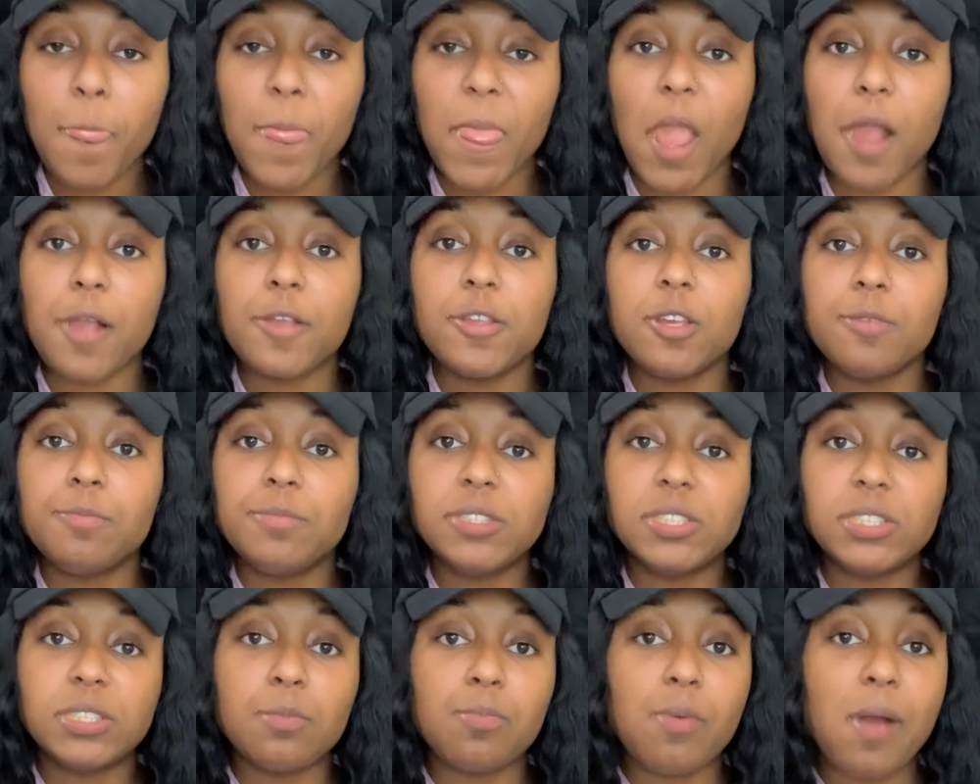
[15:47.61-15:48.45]
You'd be
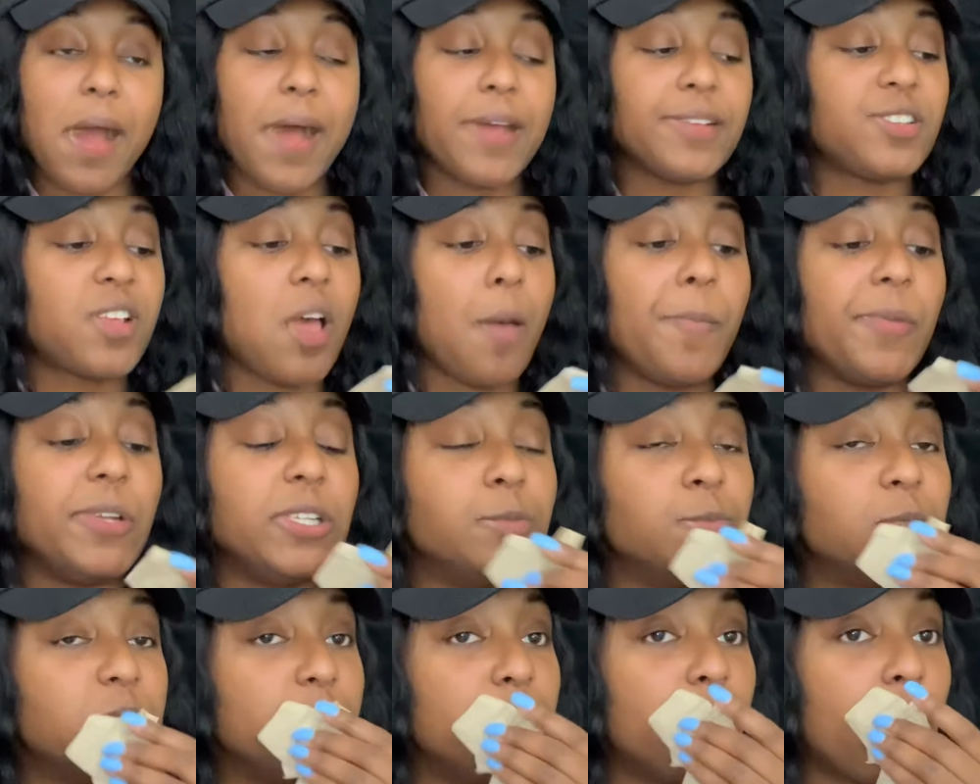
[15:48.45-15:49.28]
surprised how many
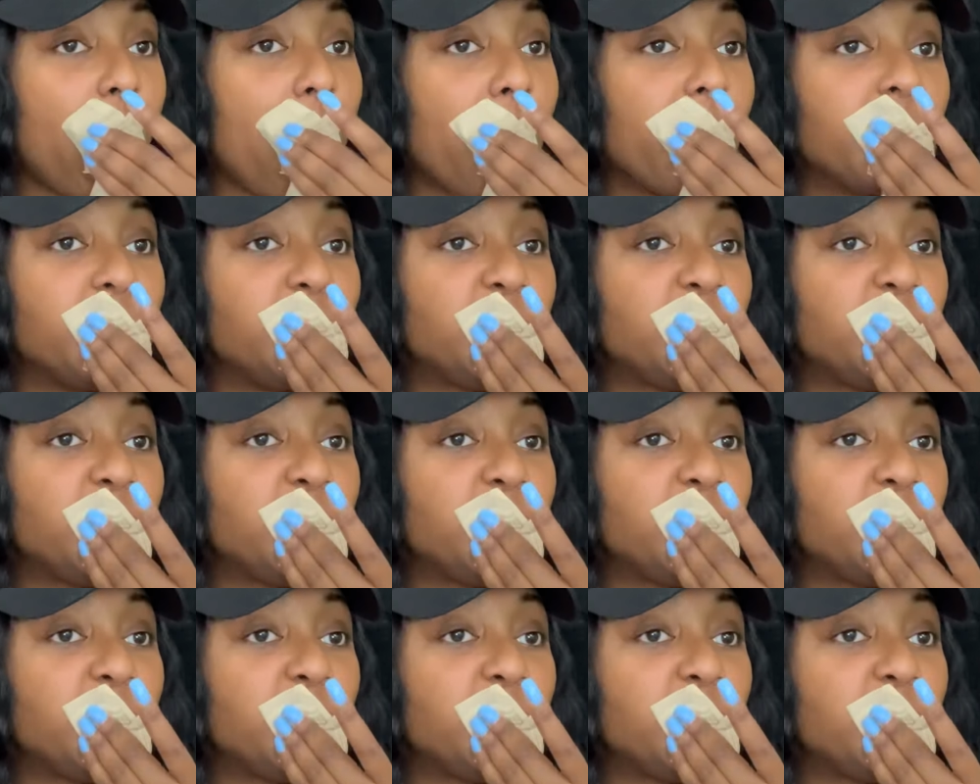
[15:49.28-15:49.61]
people,